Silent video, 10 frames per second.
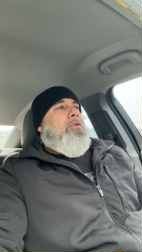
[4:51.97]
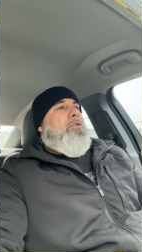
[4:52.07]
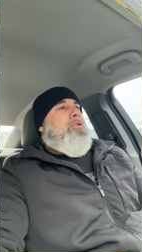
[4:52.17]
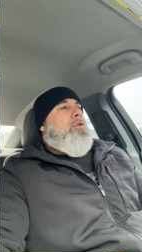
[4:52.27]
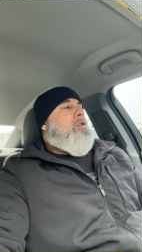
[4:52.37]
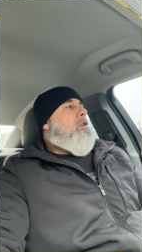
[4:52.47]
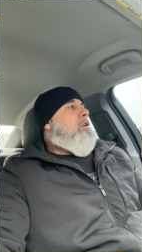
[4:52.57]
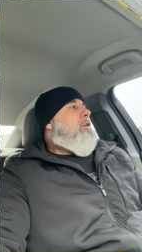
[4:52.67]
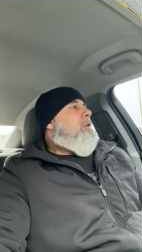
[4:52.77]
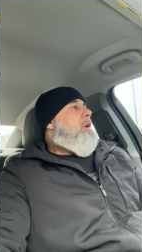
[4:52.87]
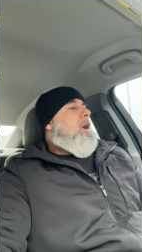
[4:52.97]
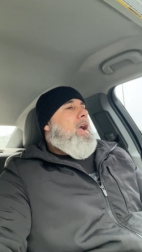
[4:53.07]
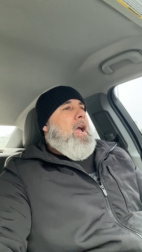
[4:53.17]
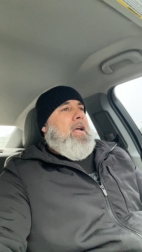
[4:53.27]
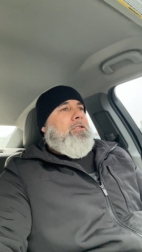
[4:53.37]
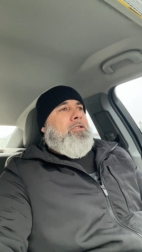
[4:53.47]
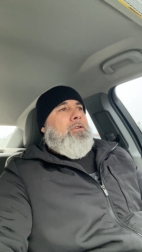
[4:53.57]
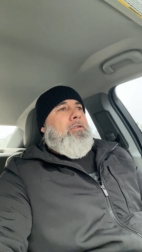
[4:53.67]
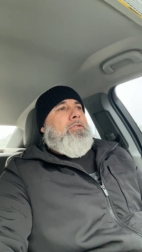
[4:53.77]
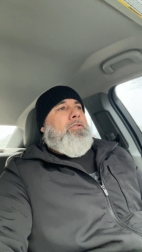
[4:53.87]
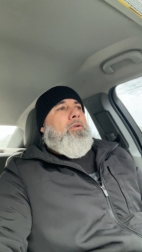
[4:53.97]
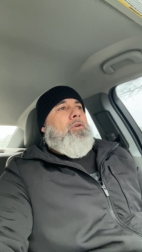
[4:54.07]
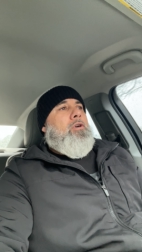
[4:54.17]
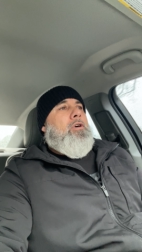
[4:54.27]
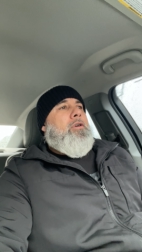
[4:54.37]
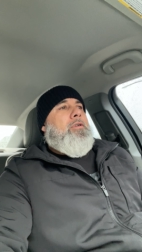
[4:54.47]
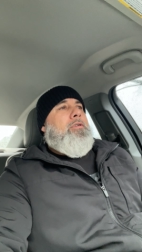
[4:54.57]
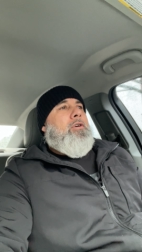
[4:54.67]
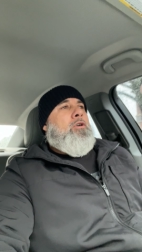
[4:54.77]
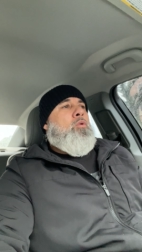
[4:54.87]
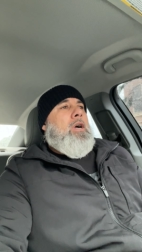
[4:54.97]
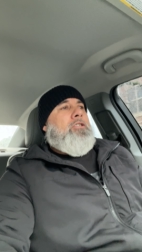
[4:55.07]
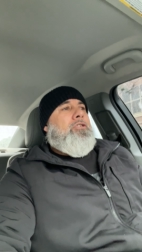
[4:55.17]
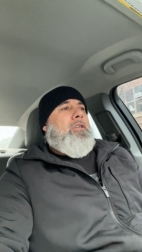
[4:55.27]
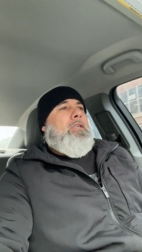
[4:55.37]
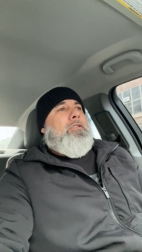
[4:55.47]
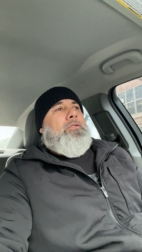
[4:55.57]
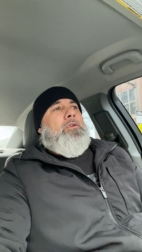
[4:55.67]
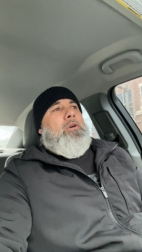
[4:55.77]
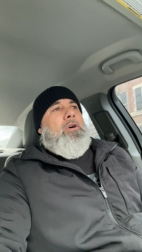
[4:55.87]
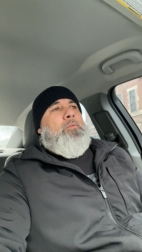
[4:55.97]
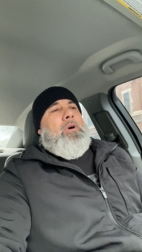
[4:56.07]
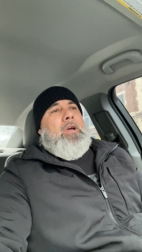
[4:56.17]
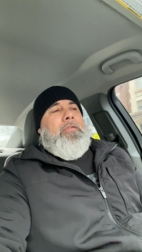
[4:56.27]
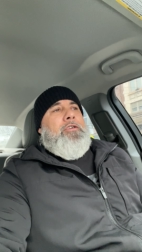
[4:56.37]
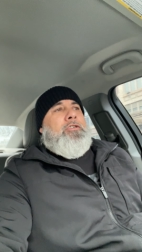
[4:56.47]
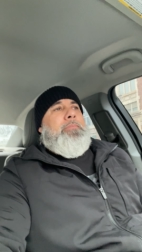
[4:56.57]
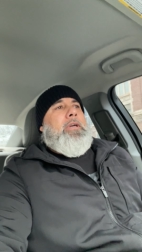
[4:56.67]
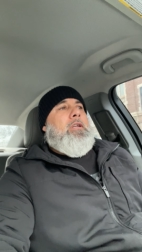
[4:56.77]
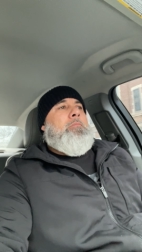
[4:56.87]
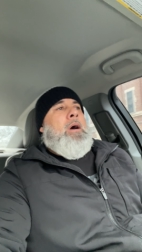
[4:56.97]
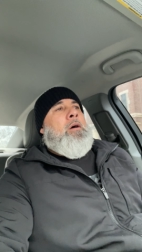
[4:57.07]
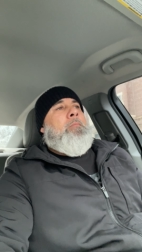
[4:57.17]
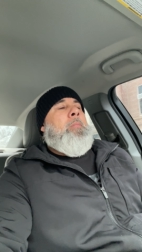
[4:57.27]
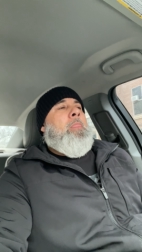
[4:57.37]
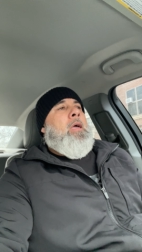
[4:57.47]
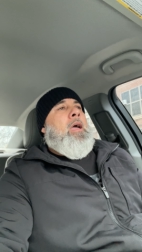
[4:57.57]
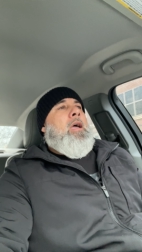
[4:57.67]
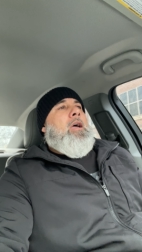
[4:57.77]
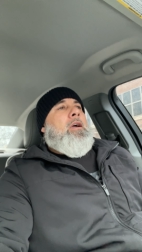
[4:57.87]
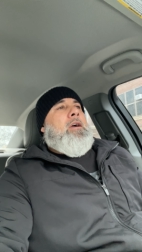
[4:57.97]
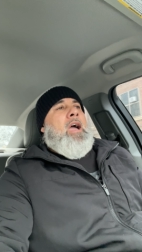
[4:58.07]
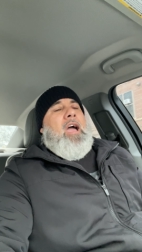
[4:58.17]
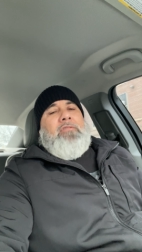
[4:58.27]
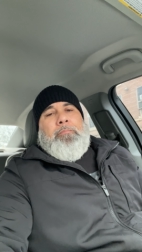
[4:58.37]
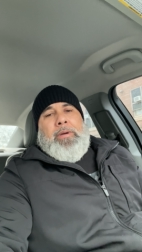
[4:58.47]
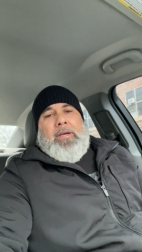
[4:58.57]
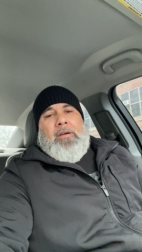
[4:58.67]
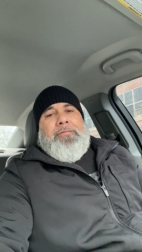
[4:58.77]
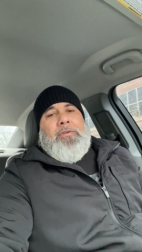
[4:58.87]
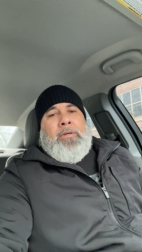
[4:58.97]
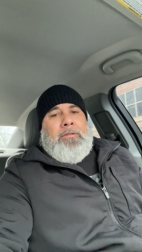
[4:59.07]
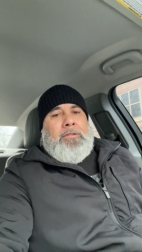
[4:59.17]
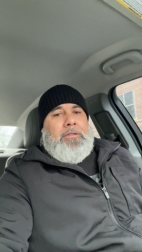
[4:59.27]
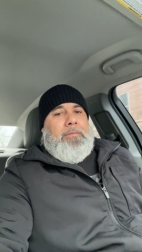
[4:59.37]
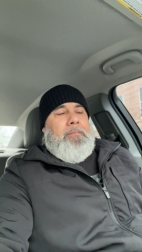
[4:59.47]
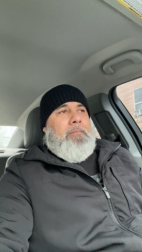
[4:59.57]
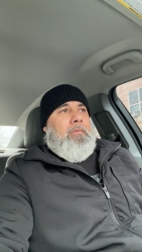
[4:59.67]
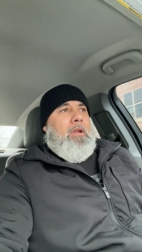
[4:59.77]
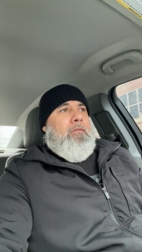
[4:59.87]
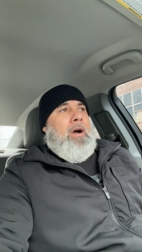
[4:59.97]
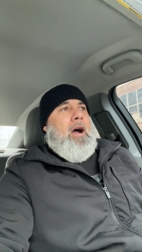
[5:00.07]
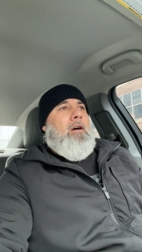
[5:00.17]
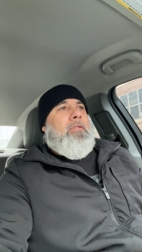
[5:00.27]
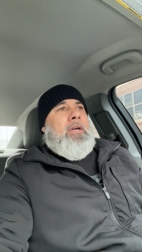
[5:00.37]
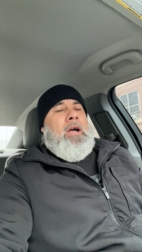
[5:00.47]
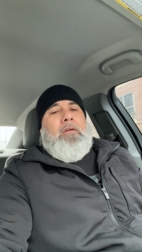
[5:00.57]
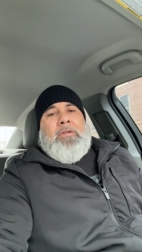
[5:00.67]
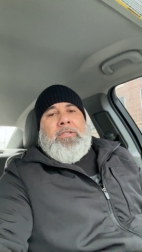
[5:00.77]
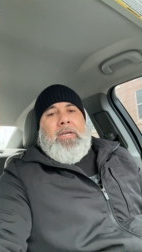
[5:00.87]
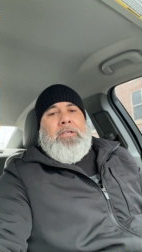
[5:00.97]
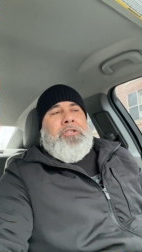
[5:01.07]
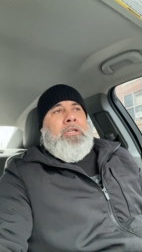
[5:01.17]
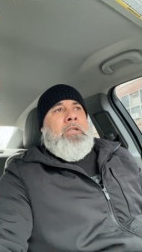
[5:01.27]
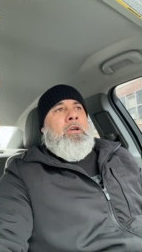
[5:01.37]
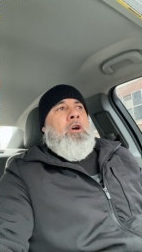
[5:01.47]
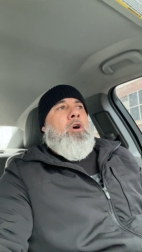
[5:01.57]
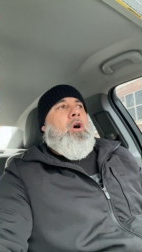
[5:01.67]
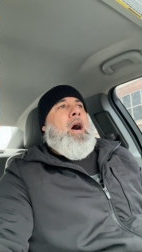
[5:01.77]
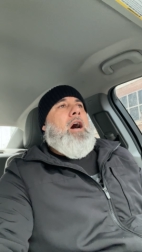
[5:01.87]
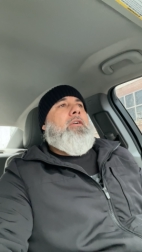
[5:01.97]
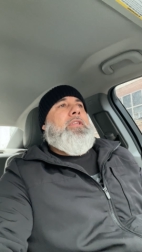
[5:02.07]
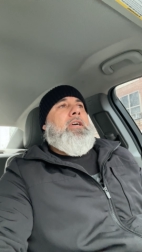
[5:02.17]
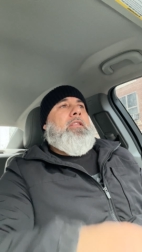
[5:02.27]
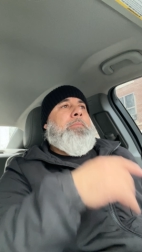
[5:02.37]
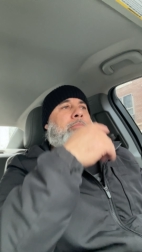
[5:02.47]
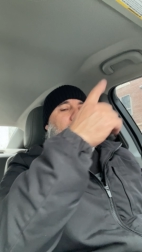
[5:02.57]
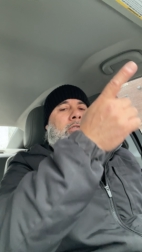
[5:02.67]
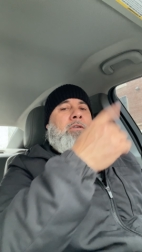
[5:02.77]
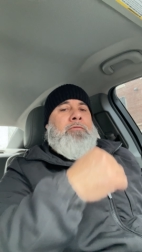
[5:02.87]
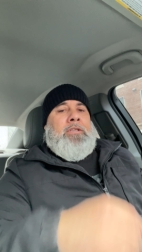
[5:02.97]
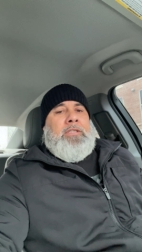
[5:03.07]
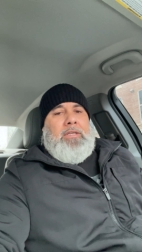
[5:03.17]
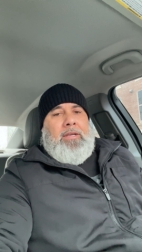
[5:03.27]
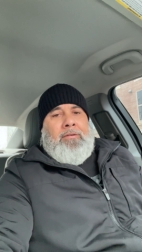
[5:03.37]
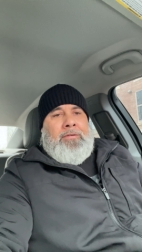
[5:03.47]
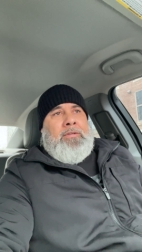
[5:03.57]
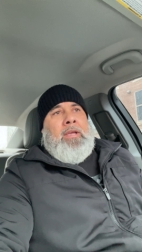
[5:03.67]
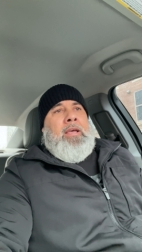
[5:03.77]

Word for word: your answers or your questions or whatever you're speaking about, could have a big influence of how the conversation or how the other person receives